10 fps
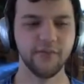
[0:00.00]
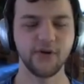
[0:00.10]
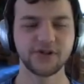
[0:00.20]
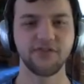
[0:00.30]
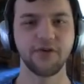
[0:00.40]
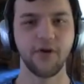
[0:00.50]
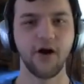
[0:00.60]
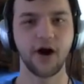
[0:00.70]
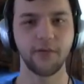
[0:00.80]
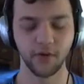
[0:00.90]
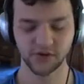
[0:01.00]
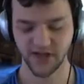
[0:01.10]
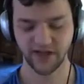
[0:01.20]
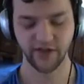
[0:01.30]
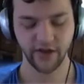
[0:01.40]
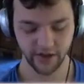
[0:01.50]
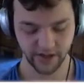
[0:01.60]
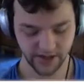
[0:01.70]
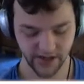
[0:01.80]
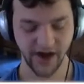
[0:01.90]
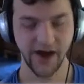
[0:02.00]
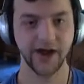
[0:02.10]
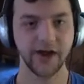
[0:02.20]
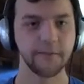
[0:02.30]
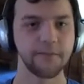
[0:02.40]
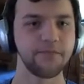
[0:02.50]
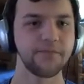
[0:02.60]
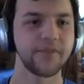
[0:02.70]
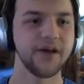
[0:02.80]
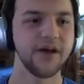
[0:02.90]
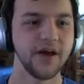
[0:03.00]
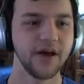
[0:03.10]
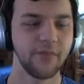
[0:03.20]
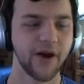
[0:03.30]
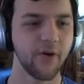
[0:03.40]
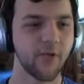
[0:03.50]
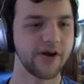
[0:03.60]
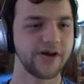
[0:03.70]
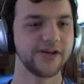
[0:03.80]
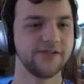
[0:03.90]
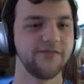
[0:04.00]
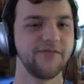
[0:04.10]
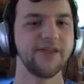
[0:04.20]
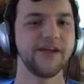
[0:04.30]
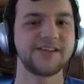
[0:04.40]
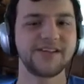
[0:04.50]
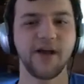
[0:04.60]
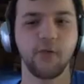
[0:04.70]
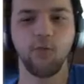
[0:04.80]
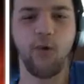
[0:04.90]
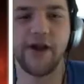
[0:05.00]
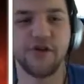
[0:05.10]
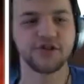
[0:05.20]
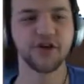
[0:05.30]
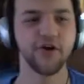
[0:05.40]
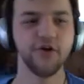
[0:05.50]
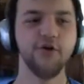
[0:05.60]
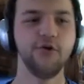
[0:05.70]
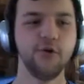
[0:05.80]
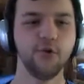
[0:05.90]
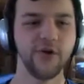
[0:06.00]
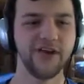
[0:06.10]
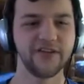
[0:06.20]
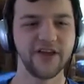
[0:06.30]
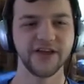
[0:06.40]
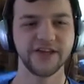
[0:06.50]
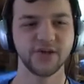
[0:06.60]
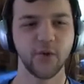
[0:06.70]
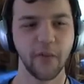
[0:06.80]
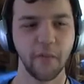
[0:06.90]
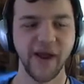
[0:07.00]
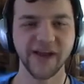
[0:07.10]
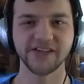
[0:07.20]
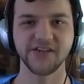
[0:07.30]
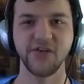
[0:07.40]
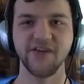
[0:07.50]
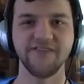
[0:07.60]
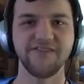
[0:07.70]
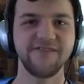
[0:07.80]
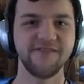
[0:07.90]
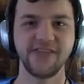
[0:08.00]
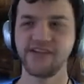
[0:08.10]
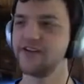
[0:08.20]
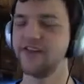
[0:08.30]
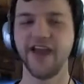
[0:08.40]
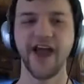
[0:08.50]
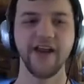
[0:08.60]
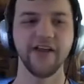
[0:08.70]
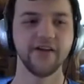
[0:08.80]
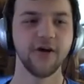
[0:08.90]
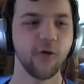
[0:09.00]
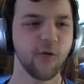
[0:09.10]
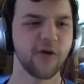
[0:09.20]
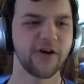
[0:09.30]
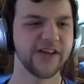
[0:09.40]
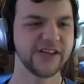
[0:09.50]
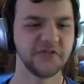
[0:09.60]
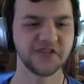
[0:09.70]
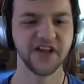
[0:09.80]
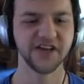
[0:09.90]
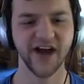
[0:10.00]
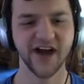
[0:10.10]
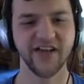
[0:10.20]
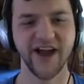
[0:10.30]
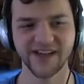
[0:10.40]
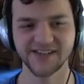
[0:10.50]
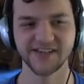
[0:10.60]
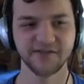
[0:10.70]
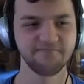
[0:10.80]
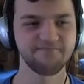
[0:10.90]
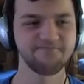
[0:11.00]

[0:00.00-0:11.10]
Most of them are most likely going to die. But I want to... Let's take wagers on who we think is going to make it to the end. Or at least who's going to die last.